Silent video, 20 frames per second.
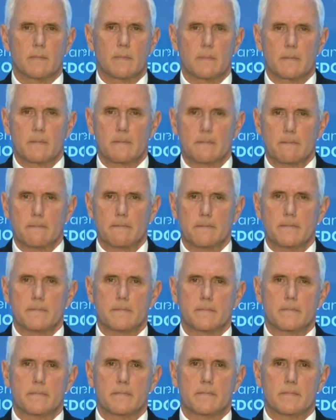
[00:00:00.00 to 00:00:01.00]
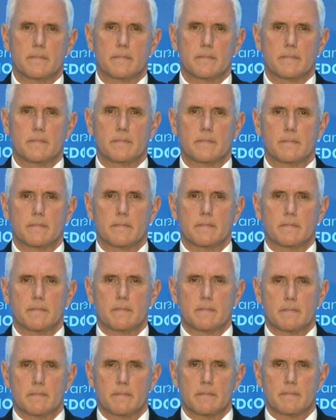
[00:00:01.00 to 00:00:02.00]

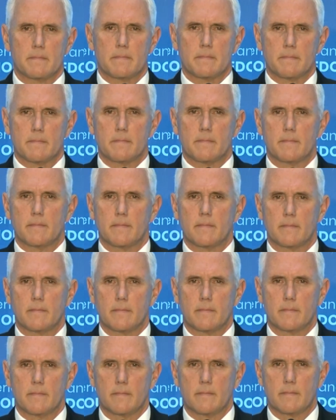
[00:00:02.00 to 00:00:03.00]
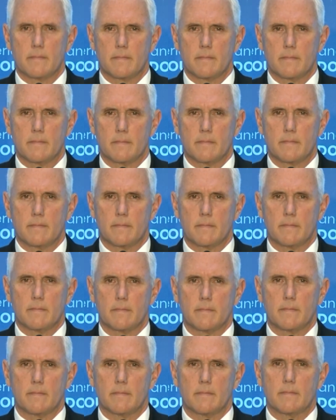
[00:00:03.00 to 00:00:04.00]

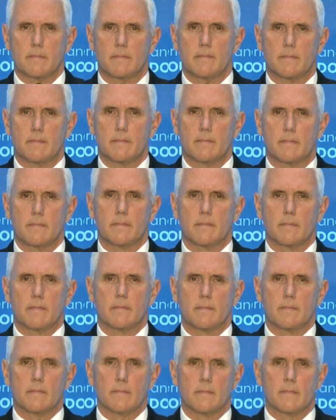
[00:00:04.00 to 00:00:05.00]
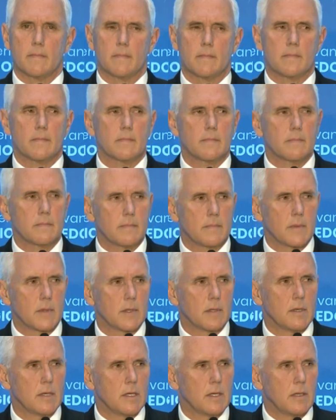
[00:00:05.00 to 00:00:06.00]

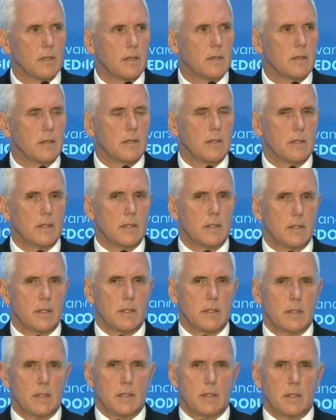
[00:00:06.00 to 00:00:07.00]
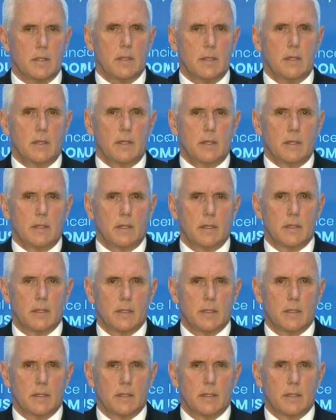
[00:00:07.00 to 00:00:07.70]
(no one is talking)